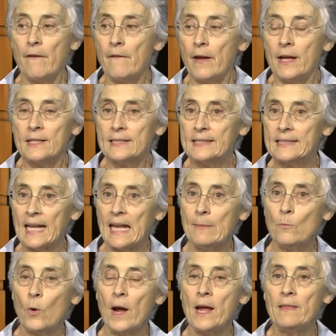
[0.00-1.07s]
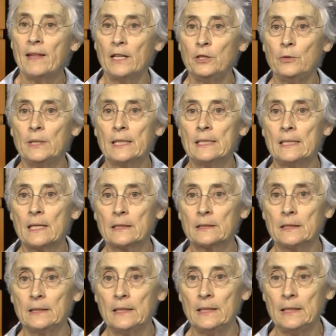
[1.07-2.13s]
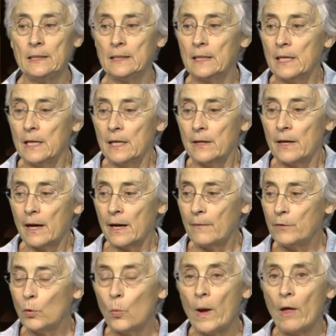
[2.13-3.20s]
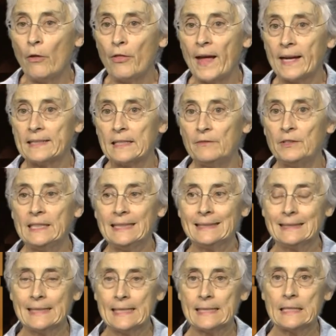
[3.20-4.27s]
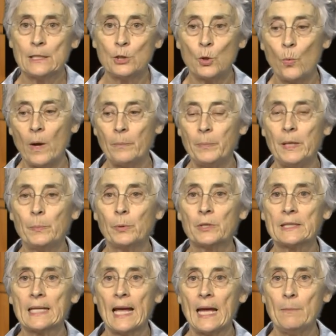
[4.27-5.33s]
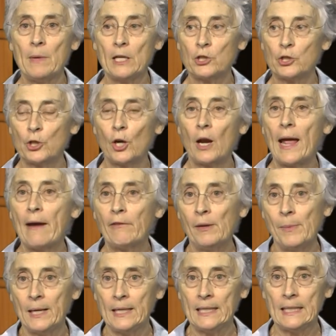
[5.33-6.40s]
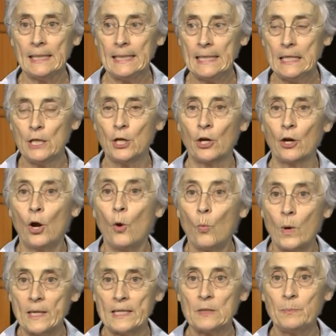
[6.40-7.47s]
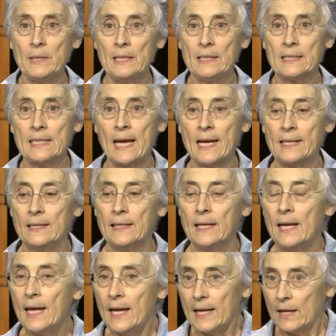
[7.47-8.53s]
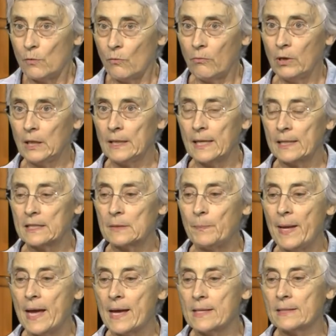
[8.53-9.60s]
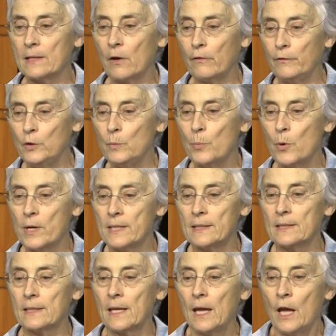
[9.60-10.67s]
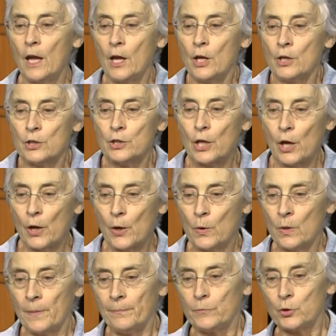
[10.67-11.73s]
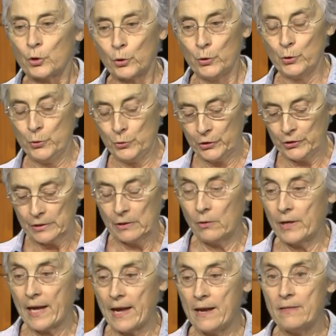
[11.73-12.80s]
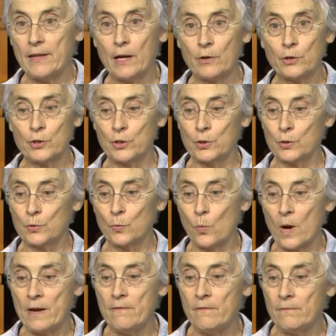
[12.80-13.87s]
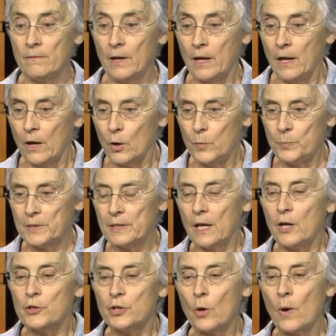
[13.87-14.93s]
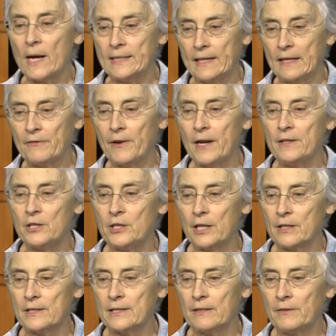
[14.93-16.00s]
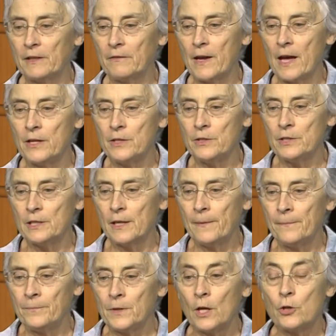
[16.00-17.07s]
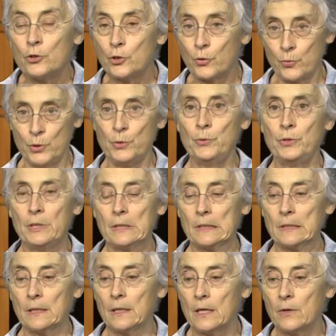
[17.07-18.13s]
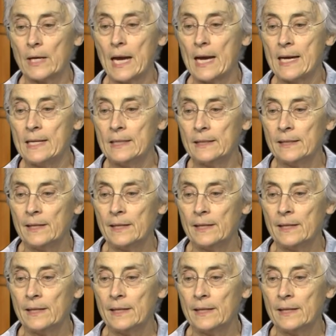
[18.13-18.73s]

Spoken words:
Same way that you conducted the wealth activity. Listen to what people say. Make sure everybody can hear what is being said. It really expands our viewpoints. So truths, okay, there's one, oops. So identify the shared civic values. Truths, okay.